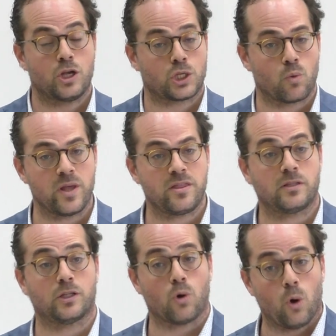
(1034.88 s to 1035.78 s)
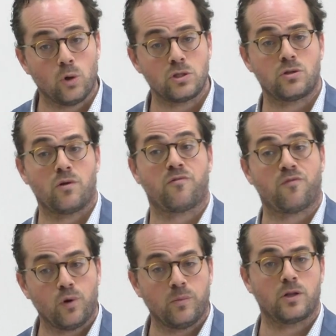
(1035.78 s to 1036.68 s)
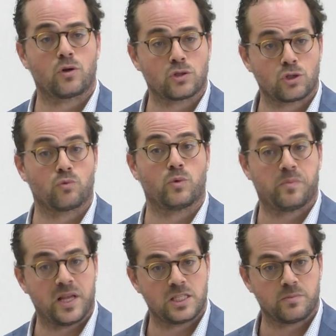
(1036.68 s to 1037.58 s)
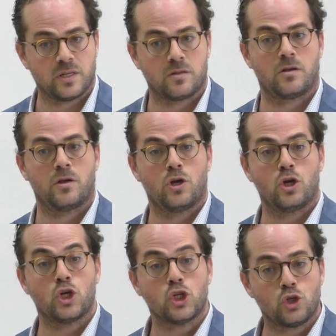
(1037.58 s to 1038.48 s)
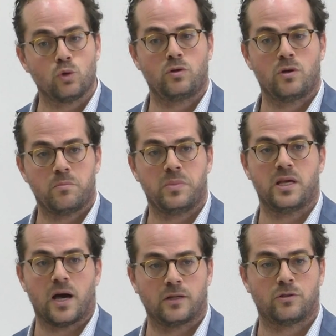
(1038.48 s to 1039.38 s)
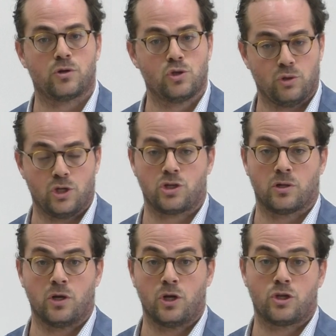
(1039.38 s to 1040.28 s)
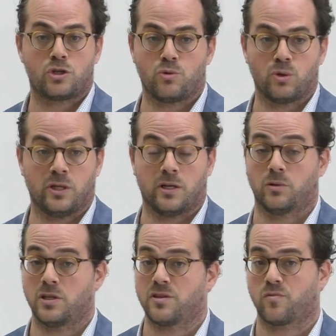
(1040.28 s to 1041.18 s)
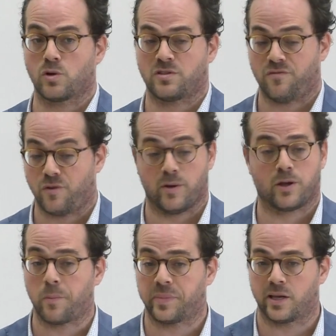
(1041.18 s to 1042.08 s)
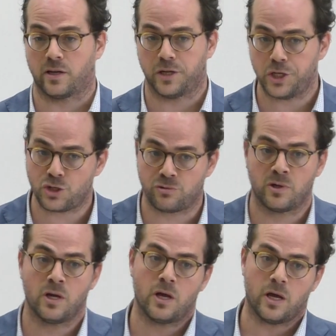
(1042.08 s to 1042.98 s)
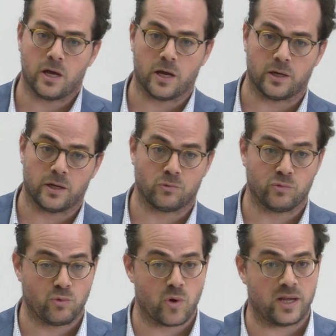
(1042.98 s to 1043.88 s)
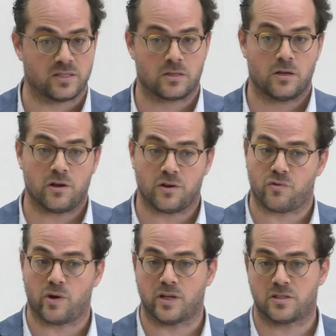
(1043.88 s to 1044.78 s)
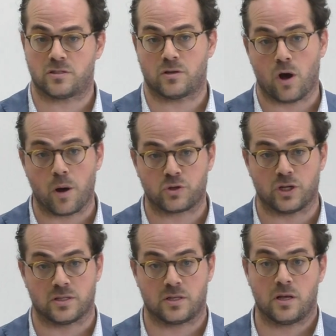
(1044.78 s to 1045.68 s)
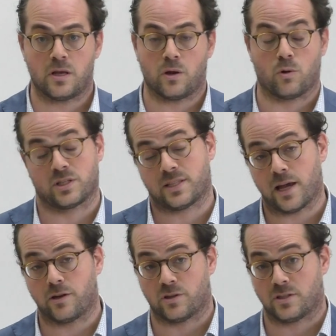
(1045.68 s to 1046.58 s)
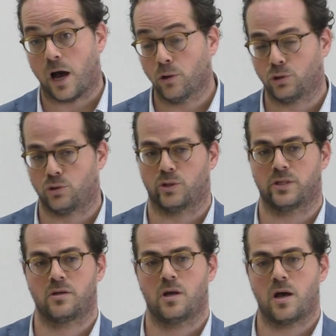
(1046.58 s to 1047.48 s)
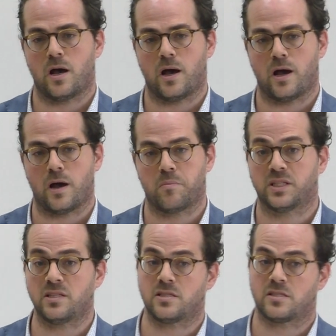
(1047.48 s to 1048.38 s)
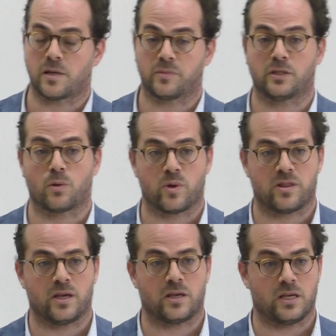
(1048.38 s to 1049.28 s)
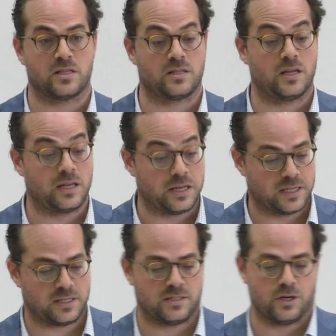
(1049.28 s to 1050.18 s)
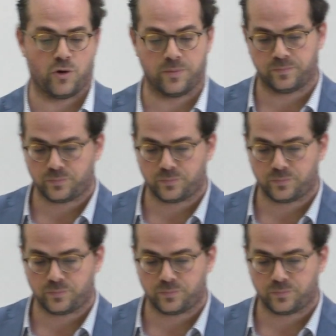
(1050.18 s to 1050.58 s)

So we think that also formal constitutional replacement should be under judicial scrutiny. Now this is of course a very complicated issue, and we raise various options or standards how to do it, but this is something that we think is necessary.